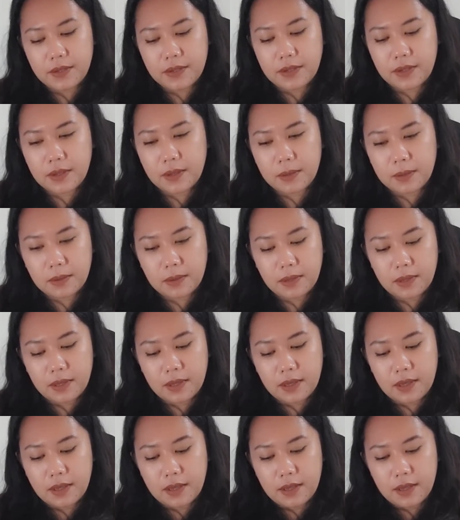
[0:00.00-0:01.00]
and also
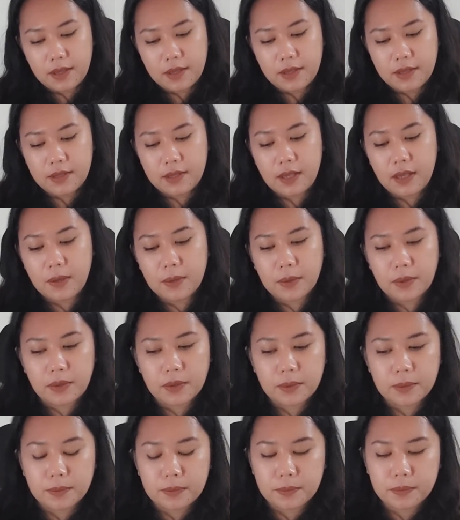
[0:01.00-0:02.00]
the
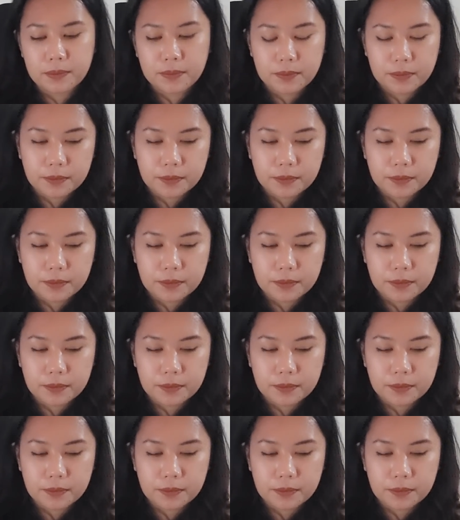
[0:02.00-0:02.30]
Tower.